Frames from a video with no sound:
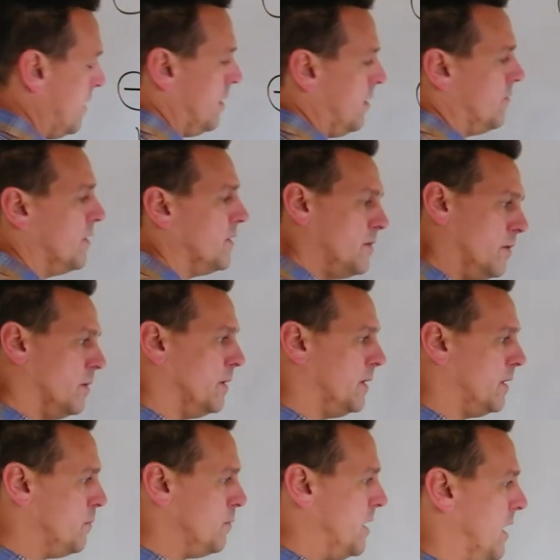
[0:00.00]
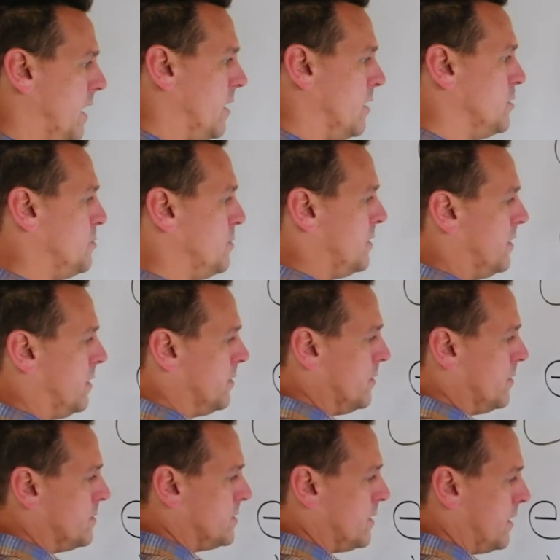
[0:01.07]
if I do a little bit of algebra, I'll
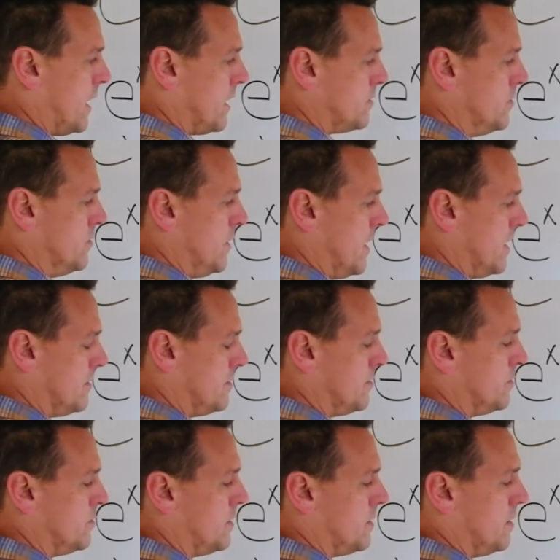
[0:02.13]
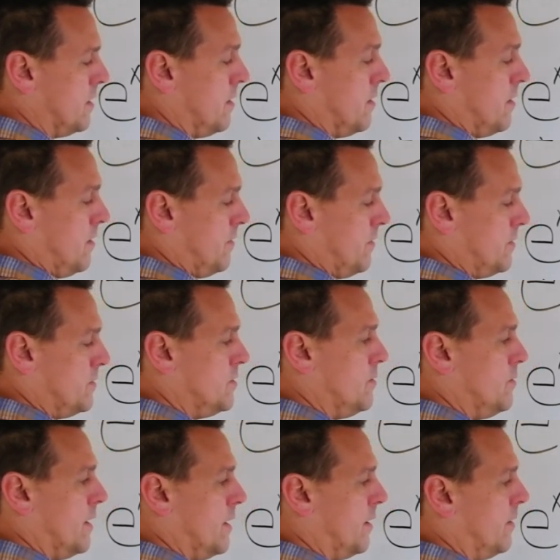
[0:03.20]
notice that that 2 cancels with the 2
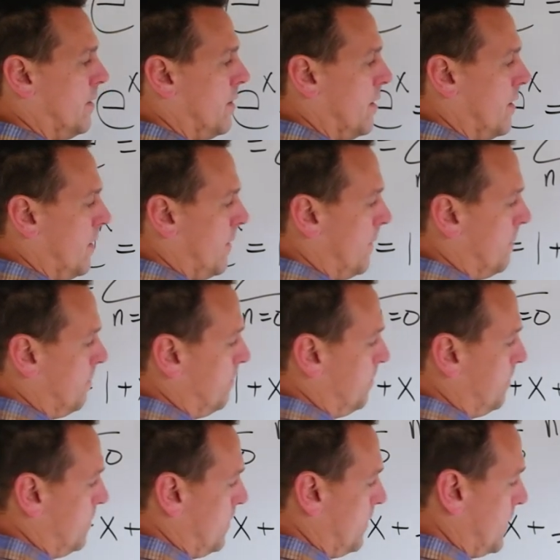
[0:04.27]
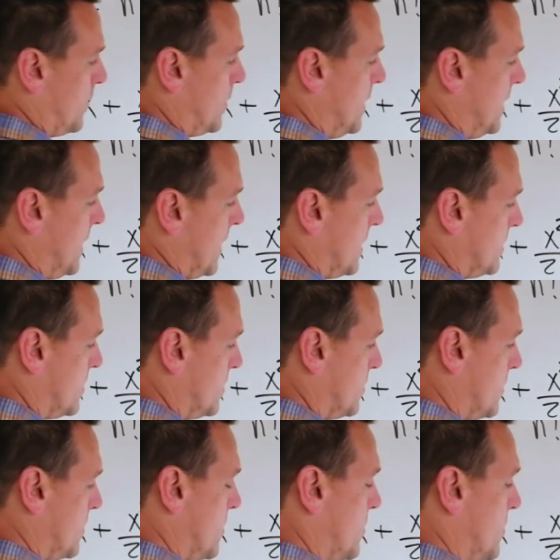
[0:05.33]
there. 3 cancels
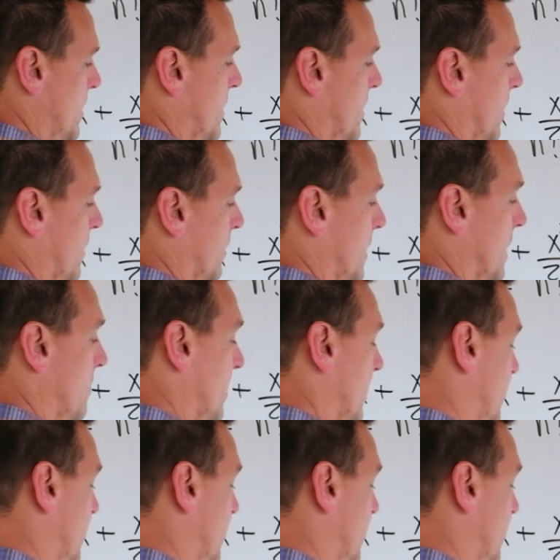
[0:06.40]
with the 3 there, leaving